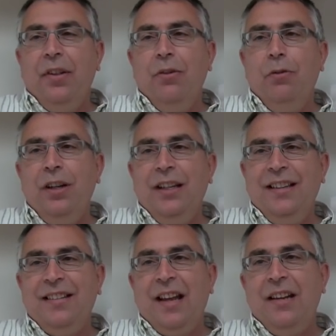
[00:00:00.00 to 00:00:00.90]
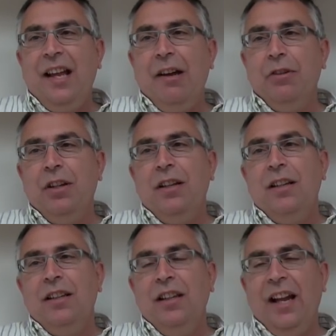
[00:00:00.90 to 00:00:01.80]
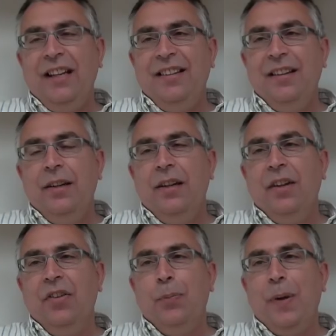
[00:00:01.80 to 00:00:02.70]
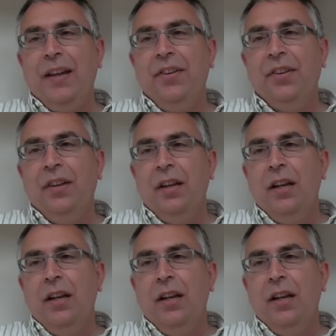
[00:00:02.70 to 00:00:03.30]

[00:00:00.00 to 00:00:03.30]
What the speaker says: that really stand out: light and space.